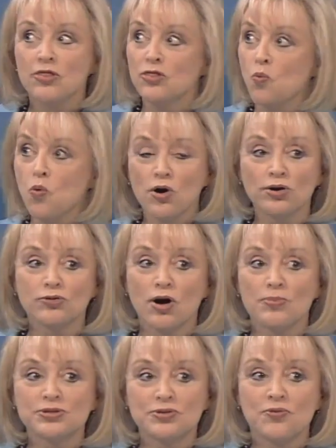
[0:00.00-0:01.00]
the
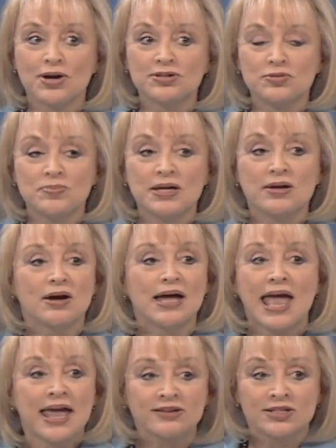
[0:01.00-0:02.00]
wardrobe was going to be
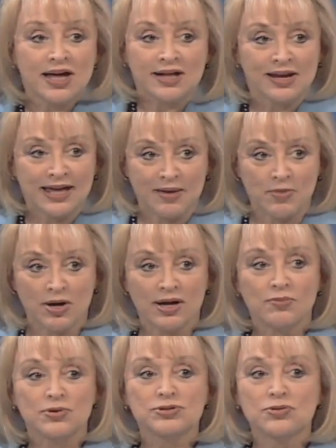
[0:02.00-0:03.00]
anti glamour,
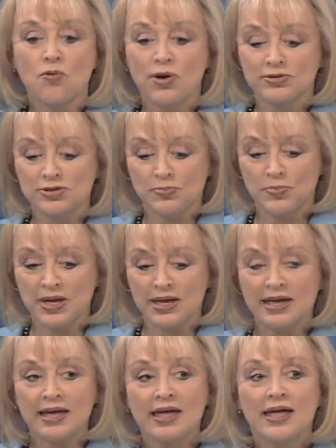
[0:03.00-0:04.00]
was going to
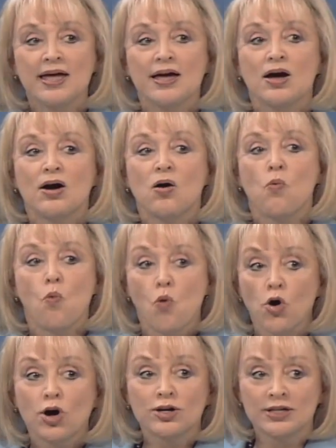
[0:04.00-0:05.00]
be
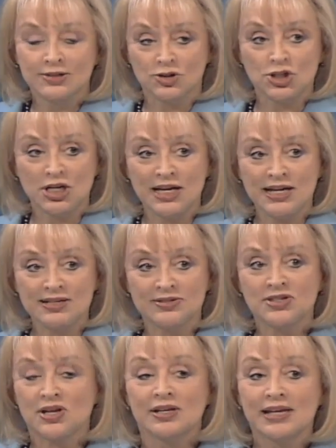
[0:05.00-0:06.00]
worn
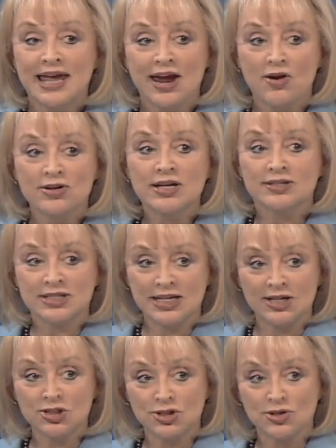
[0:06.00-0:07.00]
jeans, layered
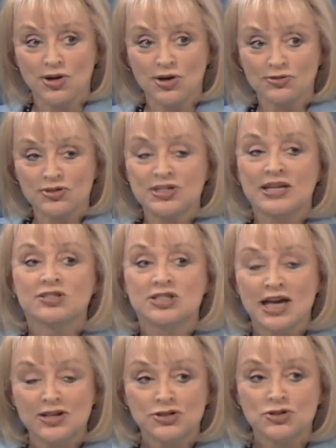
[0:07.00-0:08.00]
t shirts,
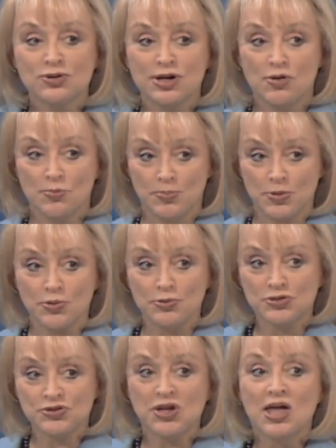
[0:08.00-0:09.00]
industrial
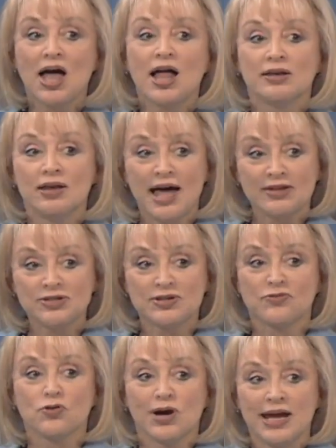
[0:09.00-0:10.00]
boots, lots
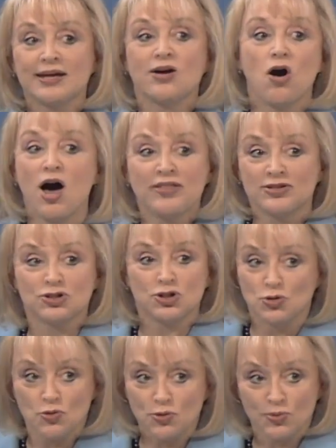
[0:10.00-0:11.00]
of great goth
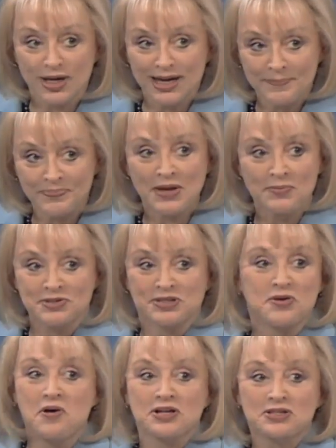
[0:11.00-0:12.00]
jewelry. It was
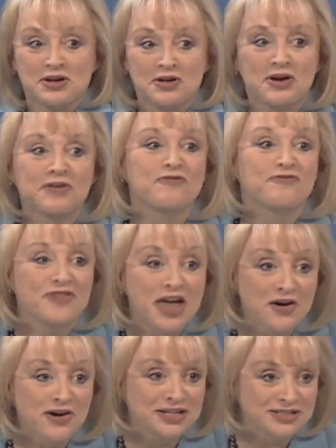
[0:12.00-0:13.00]
going to look
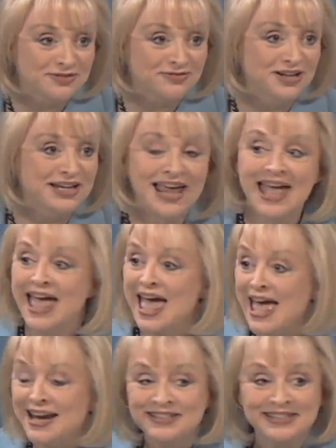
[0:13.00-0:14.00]
very different,
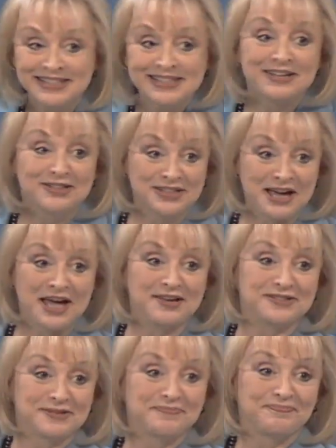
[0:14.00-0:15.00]
and it still
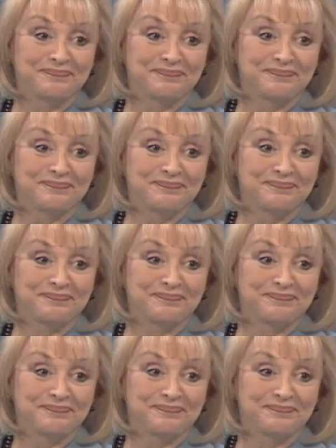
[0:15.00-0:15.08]
does.